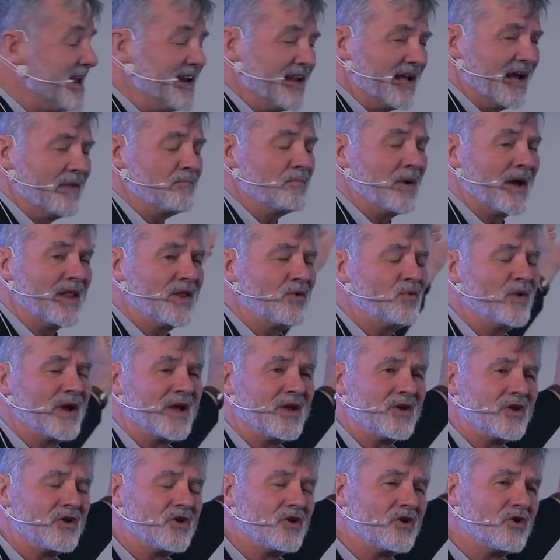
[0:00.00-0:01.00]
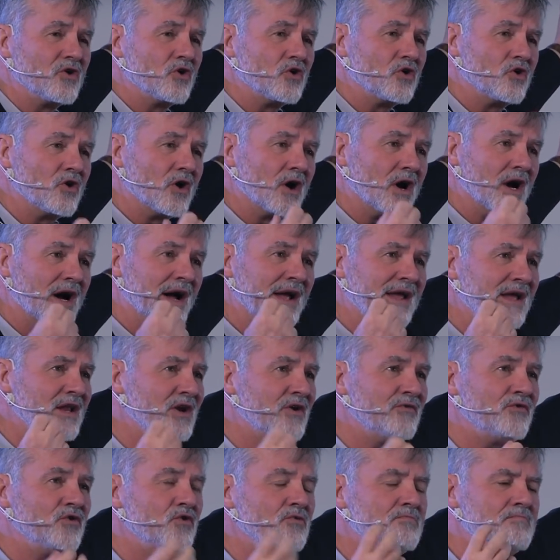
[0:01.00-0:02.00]
And by the way, I
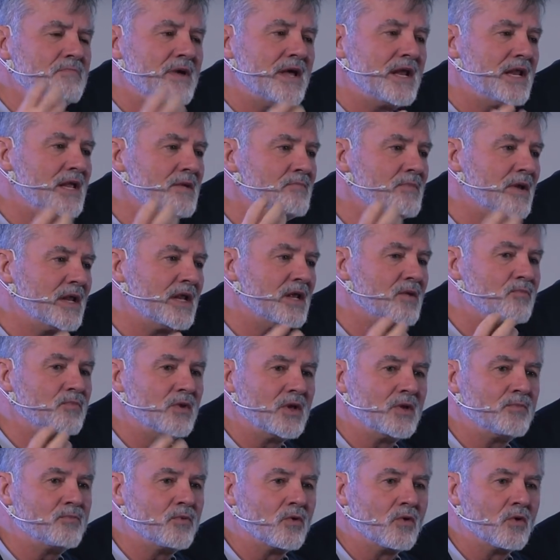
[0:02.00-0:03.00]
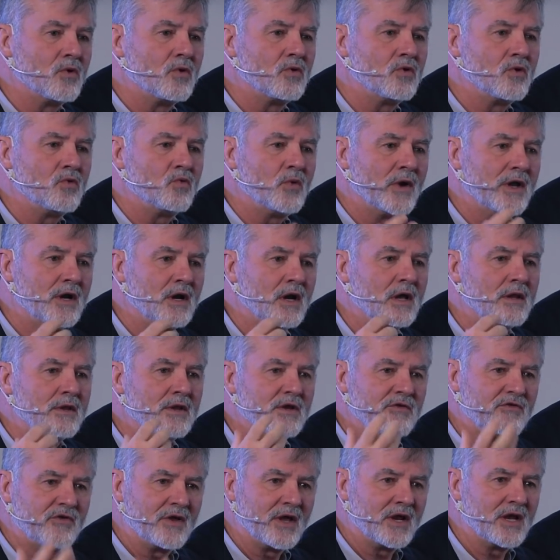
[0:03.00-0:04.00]
interviewed many, many people who went on
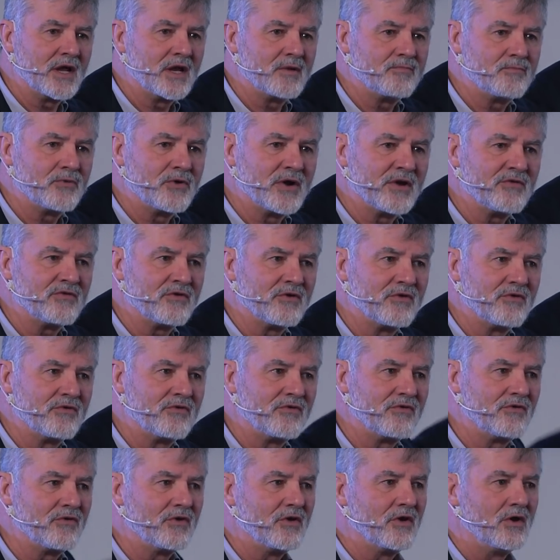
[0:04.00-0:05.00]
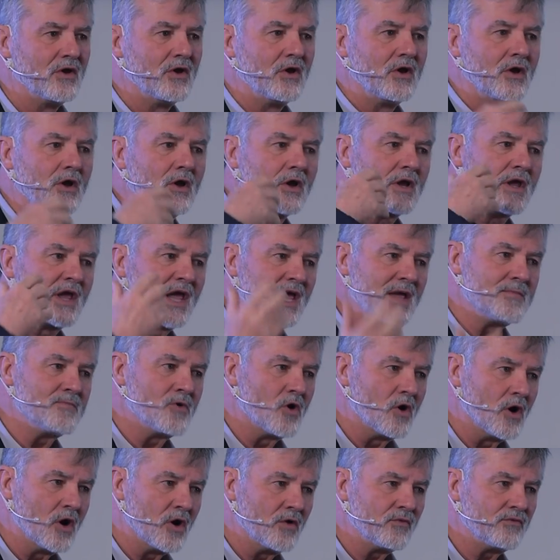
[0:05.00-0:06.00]
these antidepressants, came
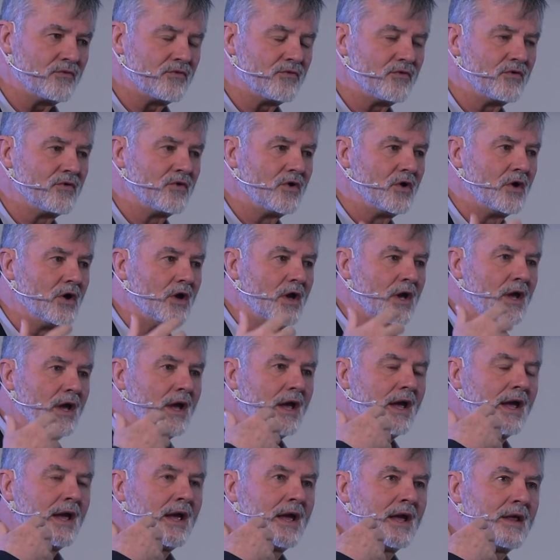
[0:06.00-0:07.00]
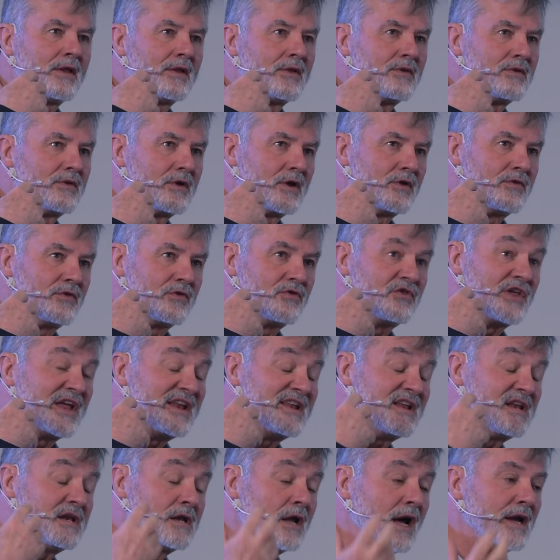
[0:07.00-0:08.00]
off, and they
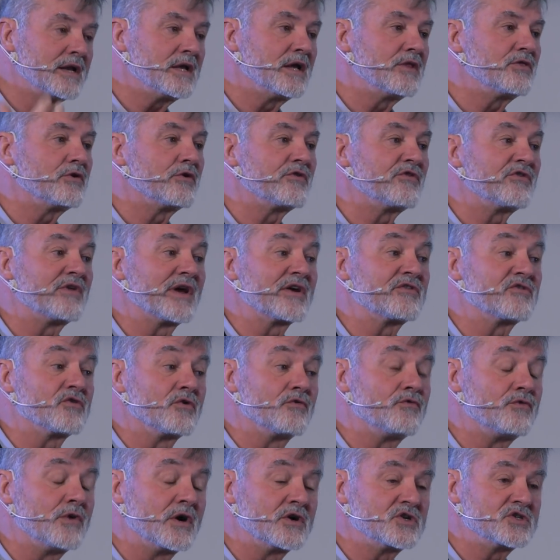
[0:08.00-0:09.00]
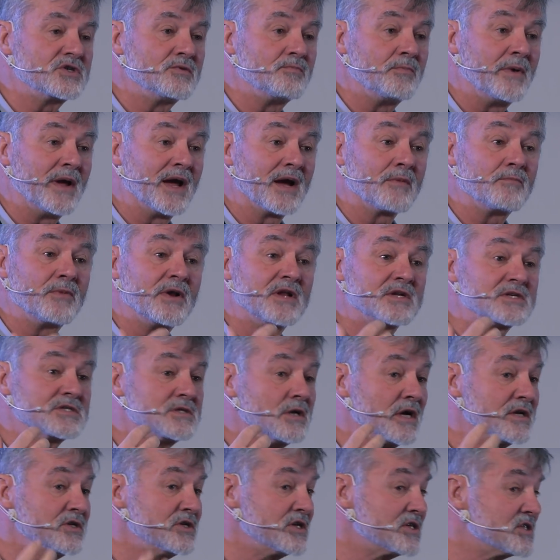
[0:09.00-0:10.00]
did not get their sexual function back. But it's
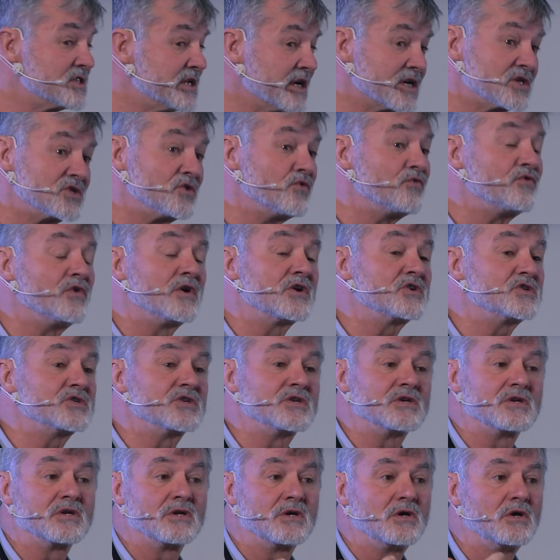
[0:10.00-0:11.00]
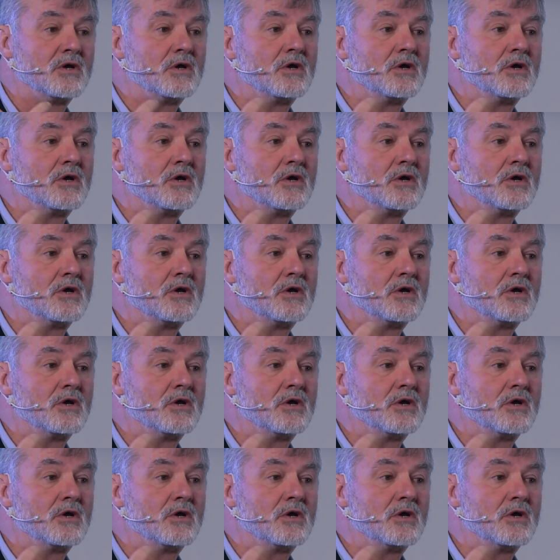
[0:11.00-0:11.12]
not just sexual function.